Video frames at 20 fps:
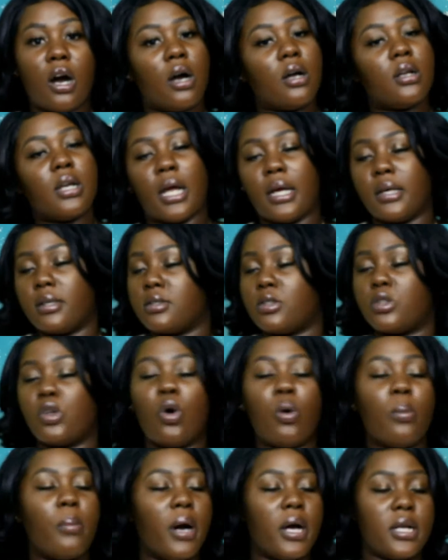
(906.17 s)
like
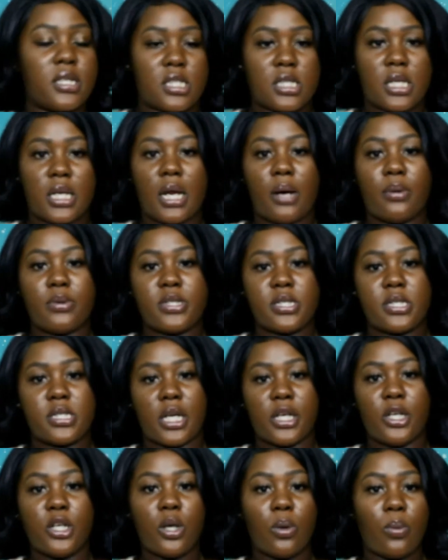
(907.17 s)
so much. And I was just
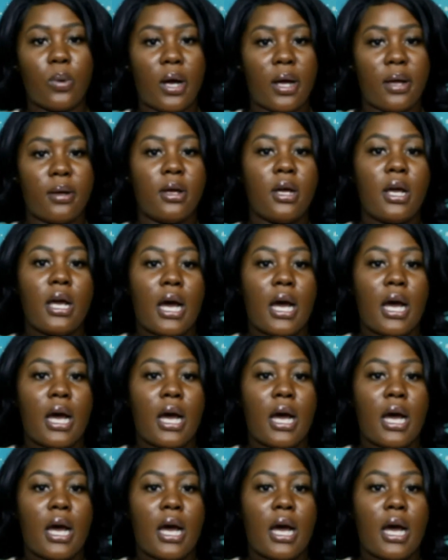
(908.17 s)
like, you know what?